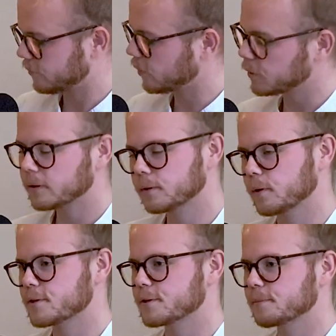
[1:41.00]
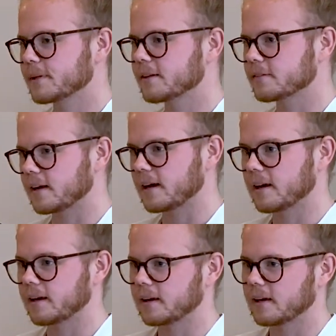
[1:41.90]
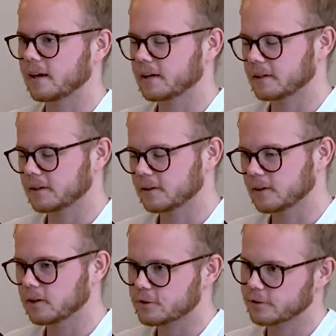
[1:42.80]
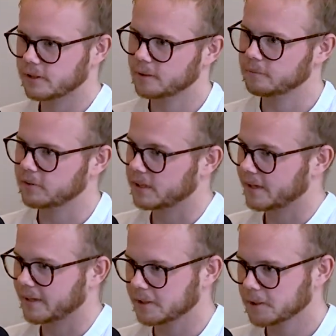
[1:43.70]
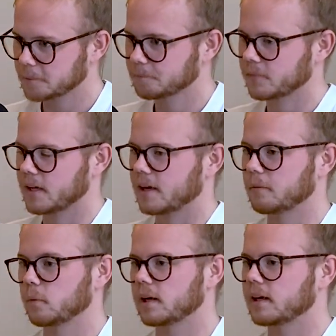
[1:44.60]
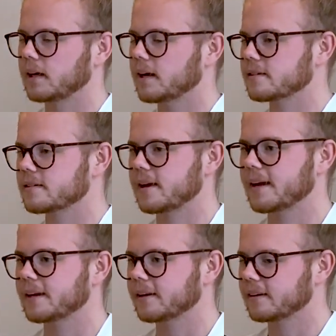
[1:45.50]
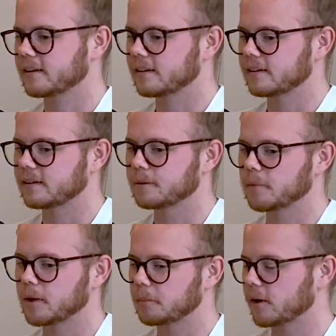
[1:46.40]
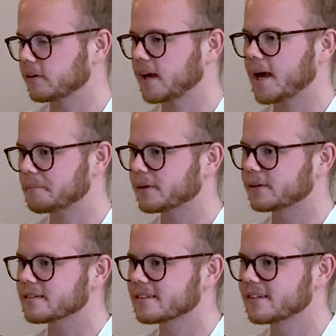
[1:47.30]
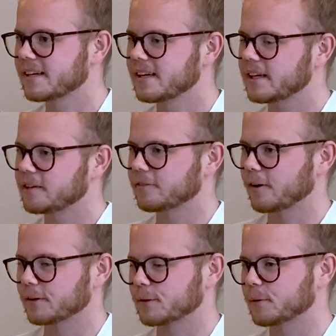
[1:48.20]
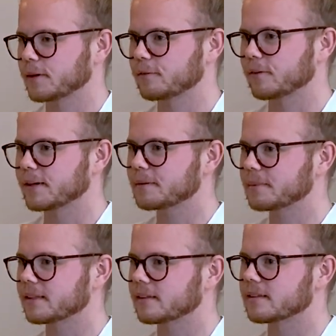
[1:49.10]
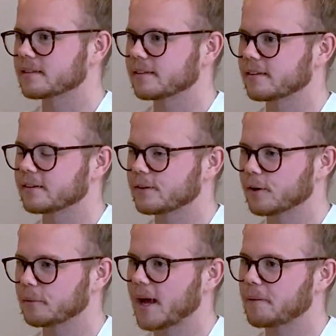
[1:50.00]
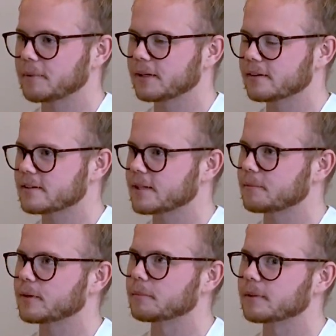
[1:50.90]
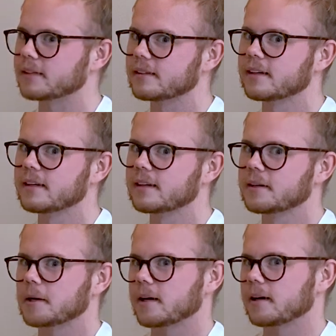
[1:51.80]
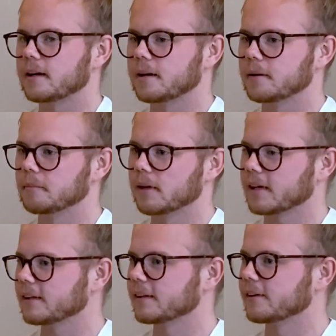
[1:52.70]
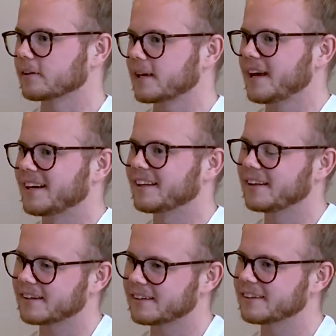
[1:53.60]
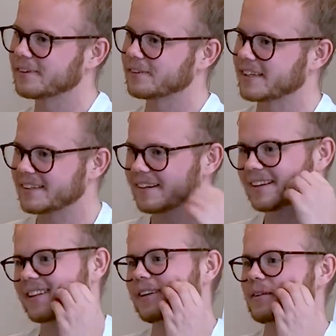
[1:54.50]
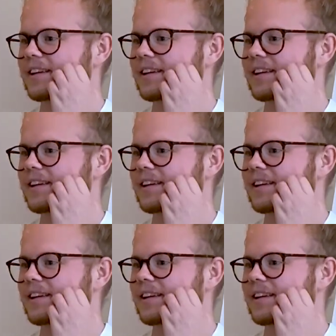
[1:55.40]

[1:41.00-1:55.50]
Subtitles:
following question because I got your name via Henk. And when I asked Henk about happiness, he found it quite funny because the term happiness seemed a bit like a little kid. Like a little kid, I think was